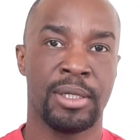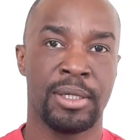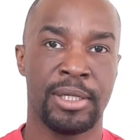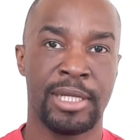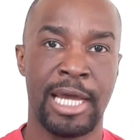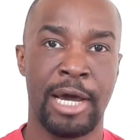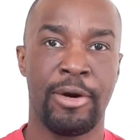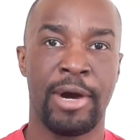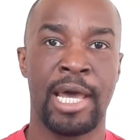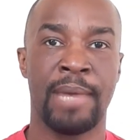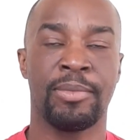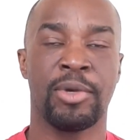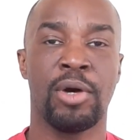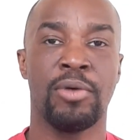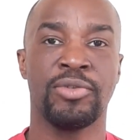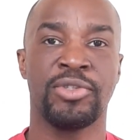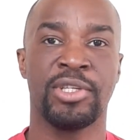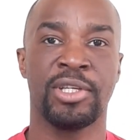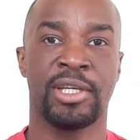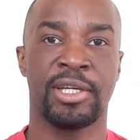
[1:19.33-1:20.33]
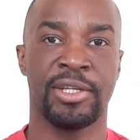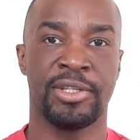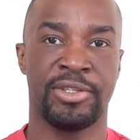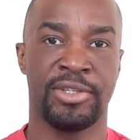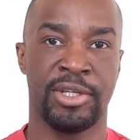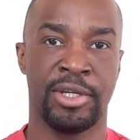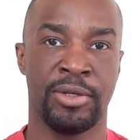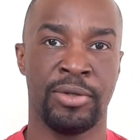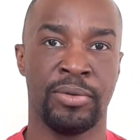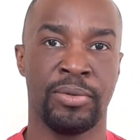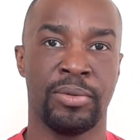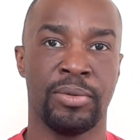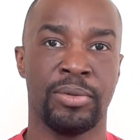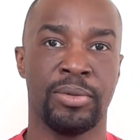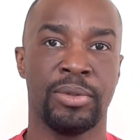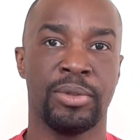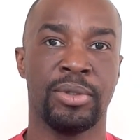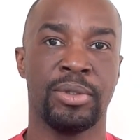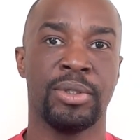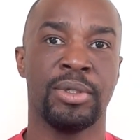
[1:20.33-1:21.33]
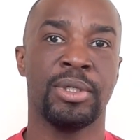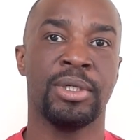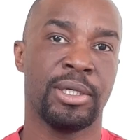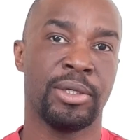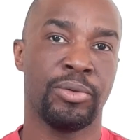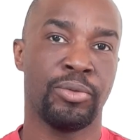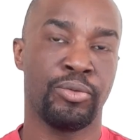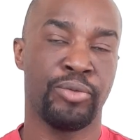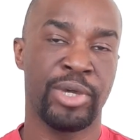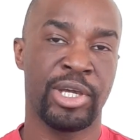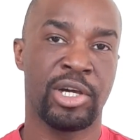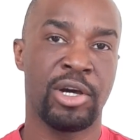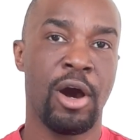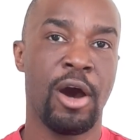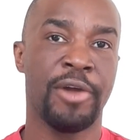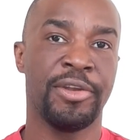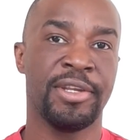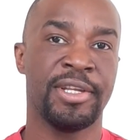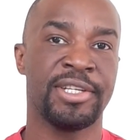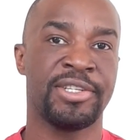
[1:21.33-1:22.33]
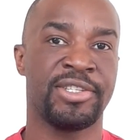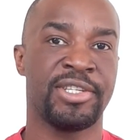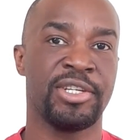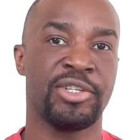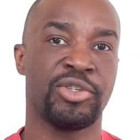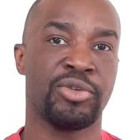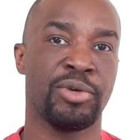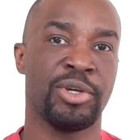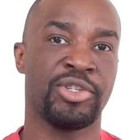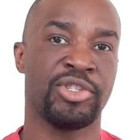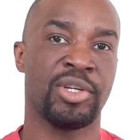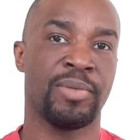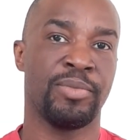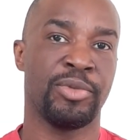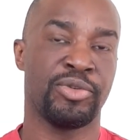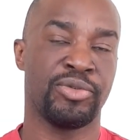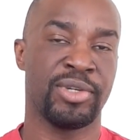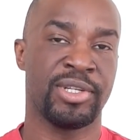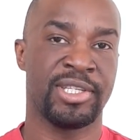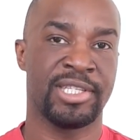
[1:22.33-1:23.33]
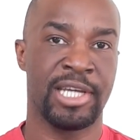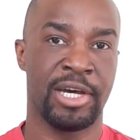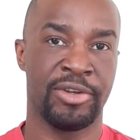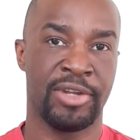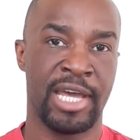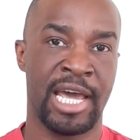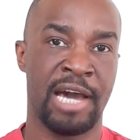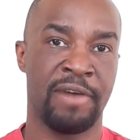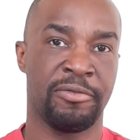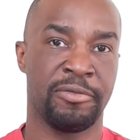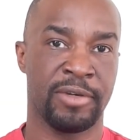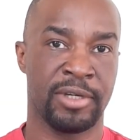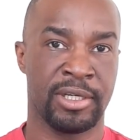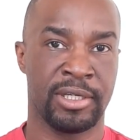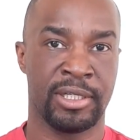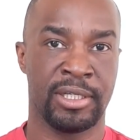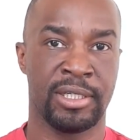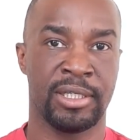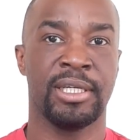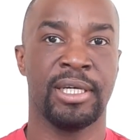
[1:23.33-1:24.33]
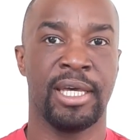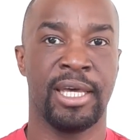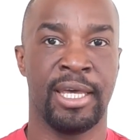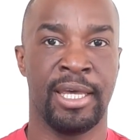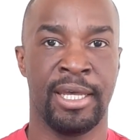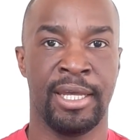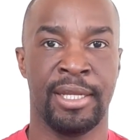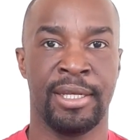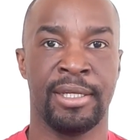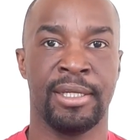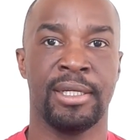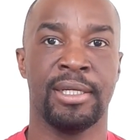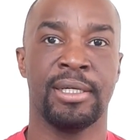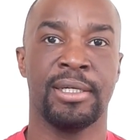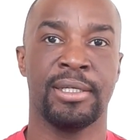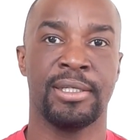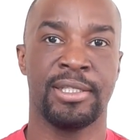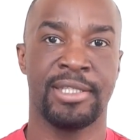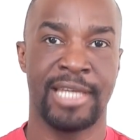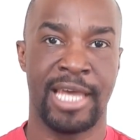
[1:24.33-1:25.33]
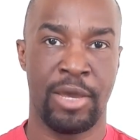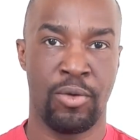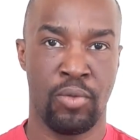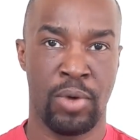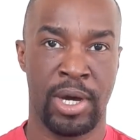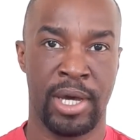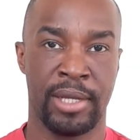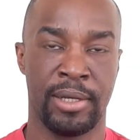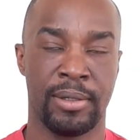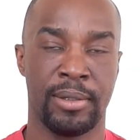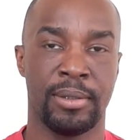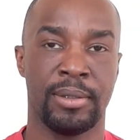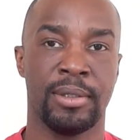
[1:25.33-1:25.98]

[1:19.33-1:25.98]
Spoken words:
Now, I'm going to continue. Regarding the situation between South Africa and Taiwan.